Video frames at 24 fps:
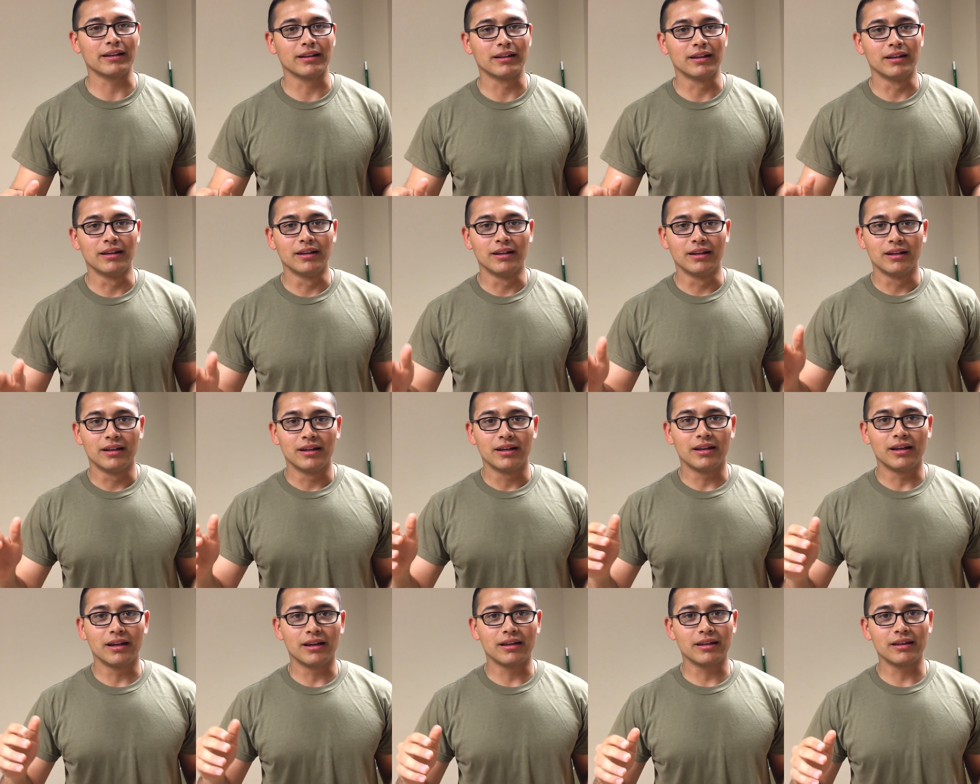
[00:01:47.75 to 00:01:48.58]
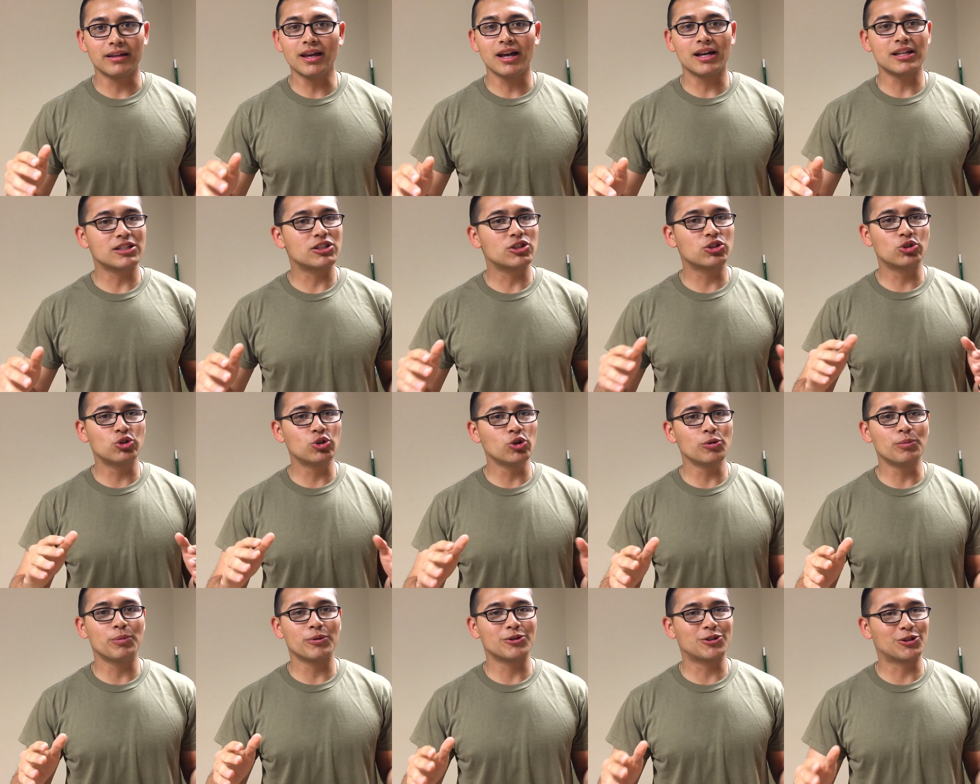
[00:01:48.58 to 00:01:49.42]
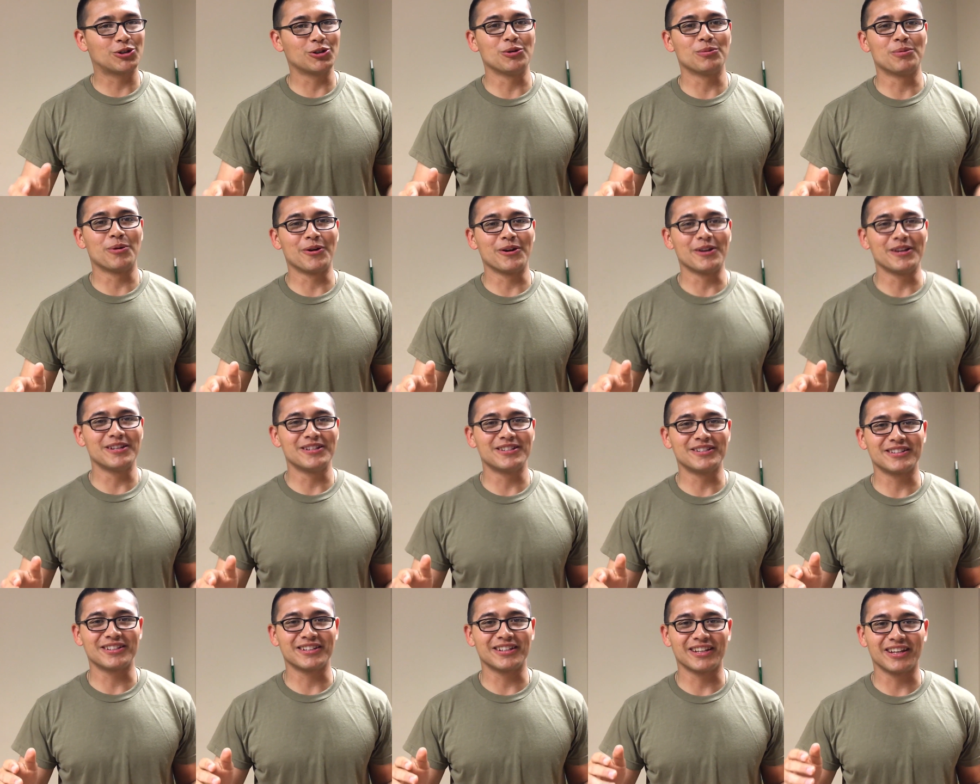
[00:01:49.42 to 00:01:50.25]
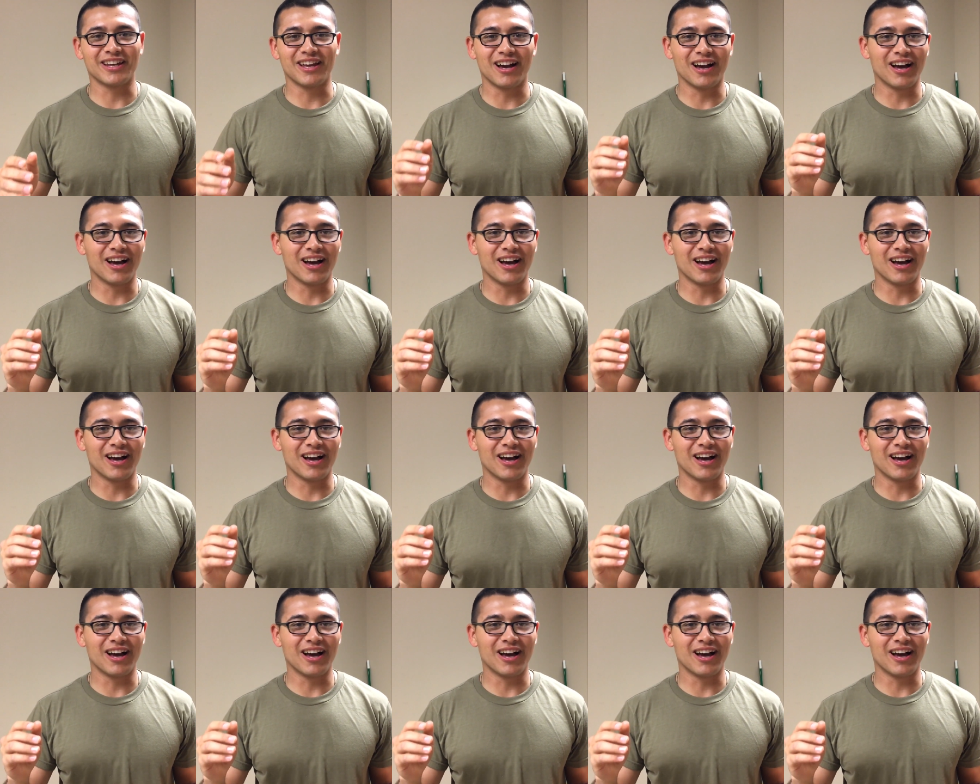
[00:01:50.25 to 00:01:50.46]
It's pretty easy. Yeah, it's super super easy.